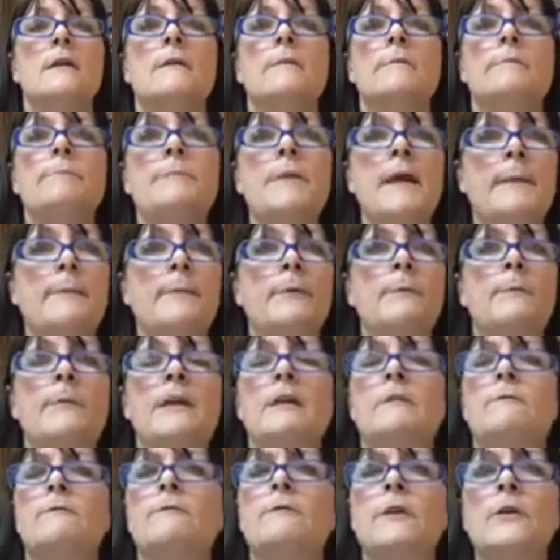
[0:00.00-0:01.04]

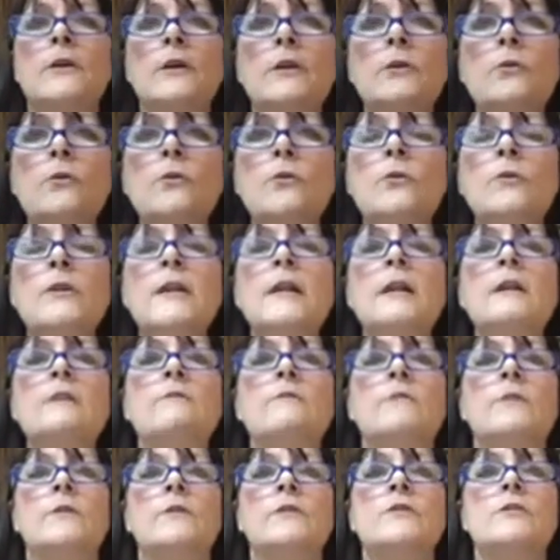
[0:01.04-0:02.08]
peppermint, very
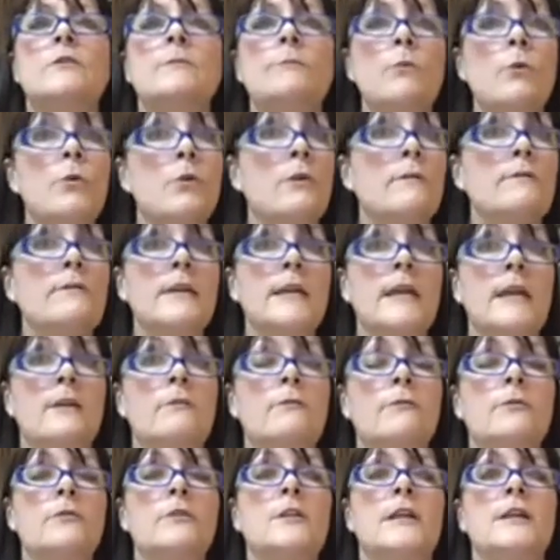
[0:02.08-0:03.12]
cooling, very supportive again
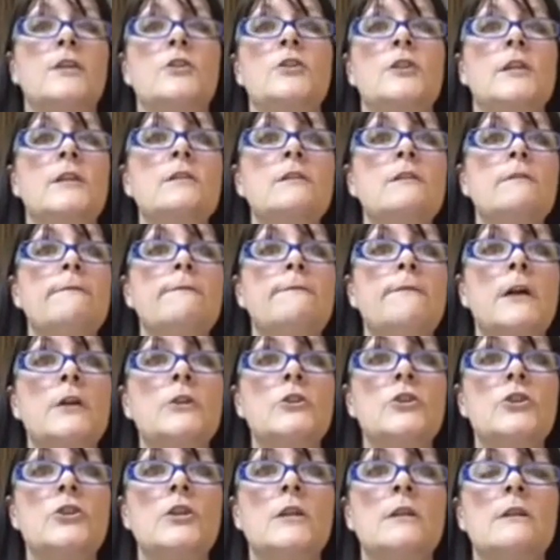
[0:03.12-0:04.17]
for digestive
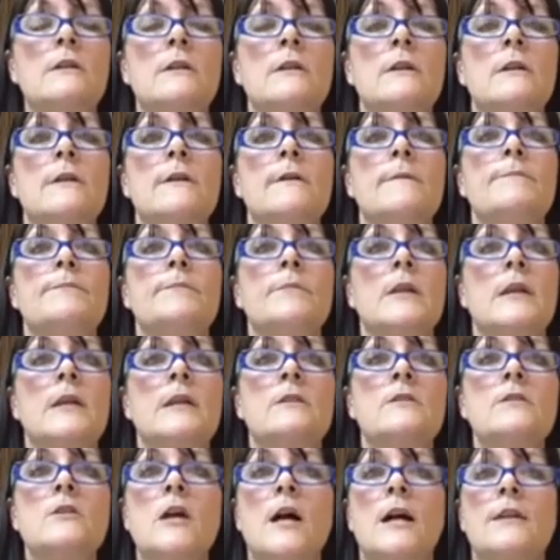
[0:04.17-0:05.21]
function.
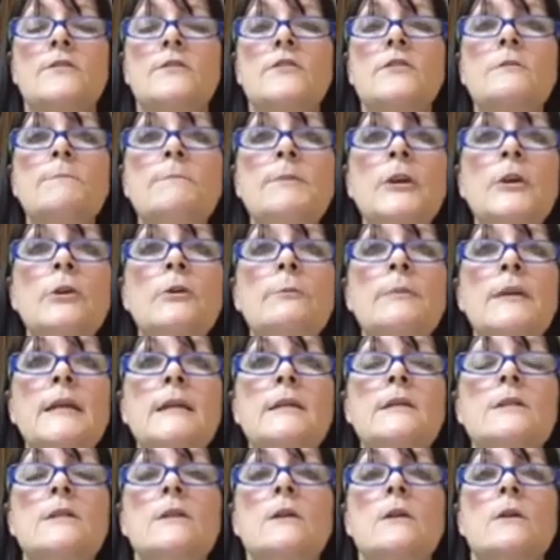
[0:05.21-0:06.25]
It's got
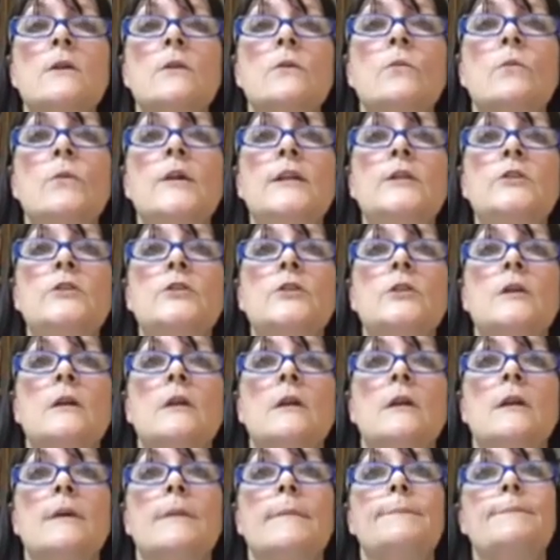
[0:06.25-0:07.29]
spearmint, which
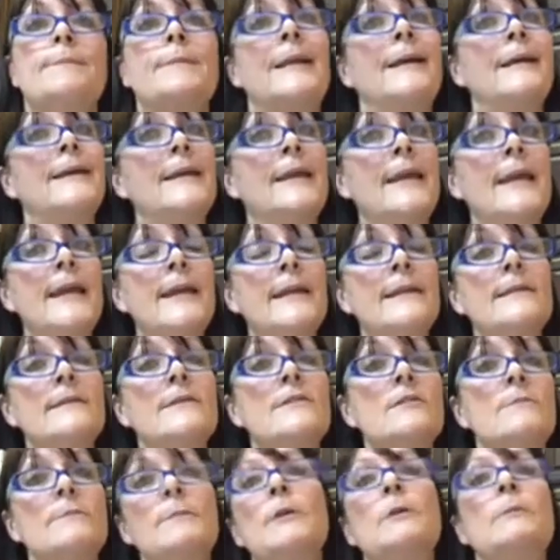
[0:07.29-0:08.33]
again,
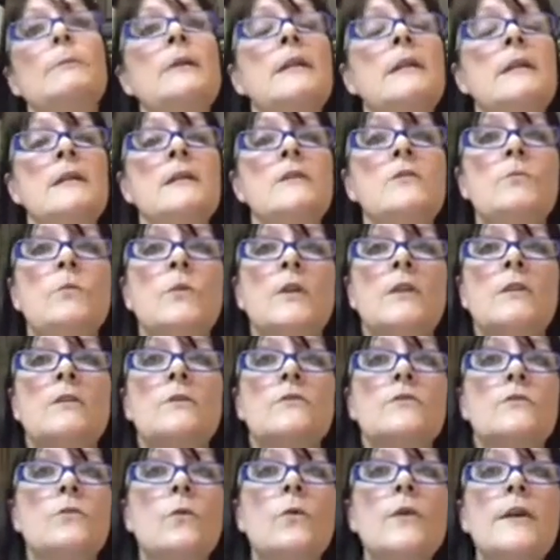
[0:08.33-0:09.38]
spearmint is one of
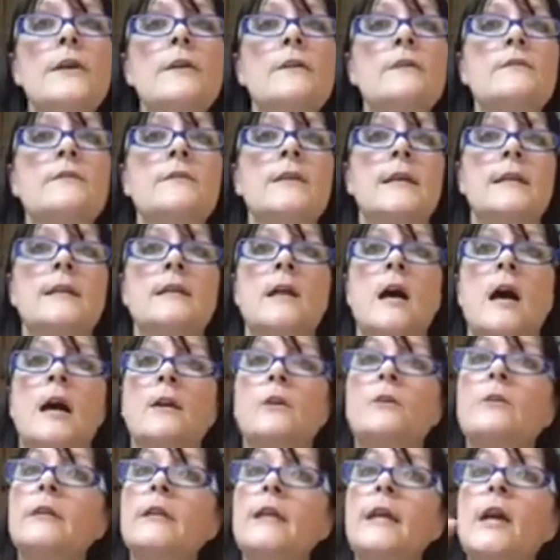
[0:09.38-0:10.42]
those oils that not
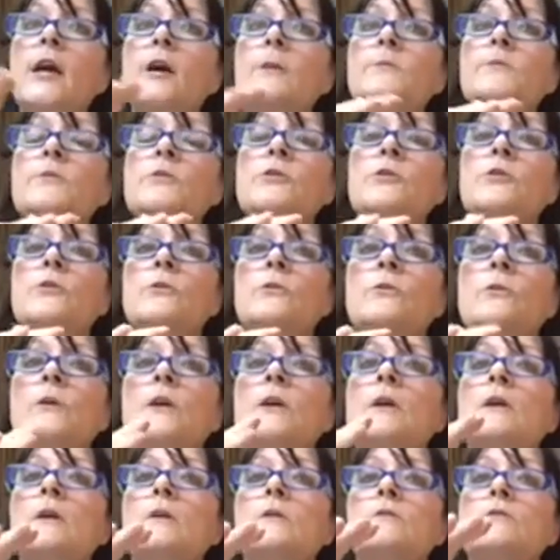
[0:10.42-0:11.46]
only helps to
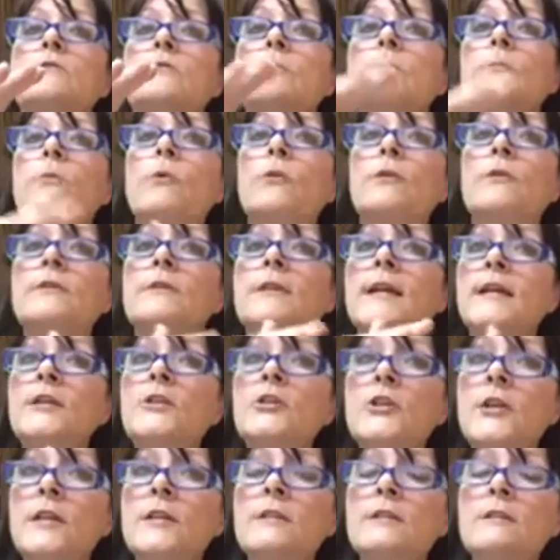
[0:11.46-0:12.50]
support
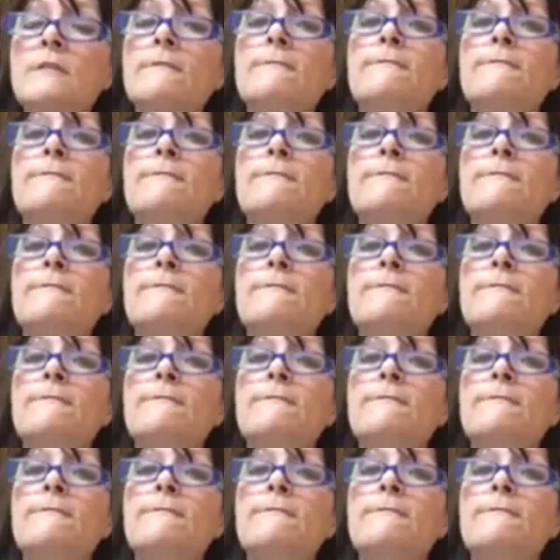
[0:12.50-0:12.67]
digestive